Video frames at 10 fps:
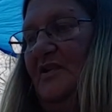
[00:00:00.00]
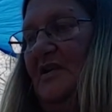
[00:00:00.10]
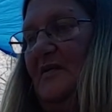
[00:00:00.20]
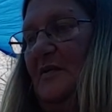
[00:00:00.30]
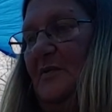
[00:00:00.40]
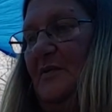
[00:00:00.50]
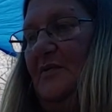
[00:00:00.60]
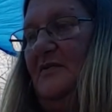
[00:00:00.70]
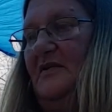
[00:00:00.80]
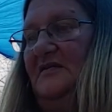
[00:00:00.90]
Okay, my
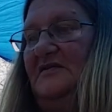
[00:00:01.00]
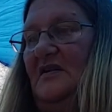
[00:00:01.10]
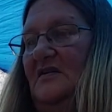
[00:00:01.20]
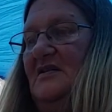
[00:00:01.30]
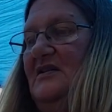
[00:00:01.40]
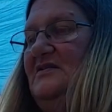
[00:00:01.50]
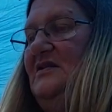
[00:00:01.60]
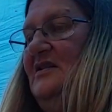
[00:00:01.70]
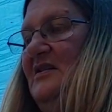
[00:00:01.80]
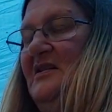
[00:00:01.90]
burner is on.
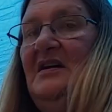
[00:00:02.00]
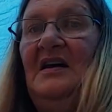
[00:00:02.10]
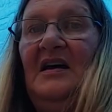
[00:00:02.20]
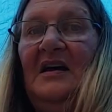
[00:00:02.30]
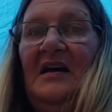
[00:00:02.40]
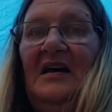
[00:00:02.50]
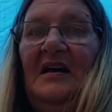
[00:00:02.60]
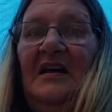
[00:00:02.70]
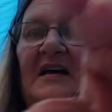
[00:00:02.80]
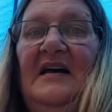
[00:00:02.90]

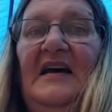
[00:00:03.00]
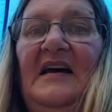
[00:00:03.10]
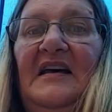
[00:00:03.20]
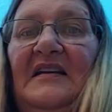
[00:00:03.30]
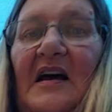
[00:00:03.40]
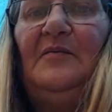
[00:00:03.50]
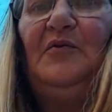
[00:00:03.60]
And I'm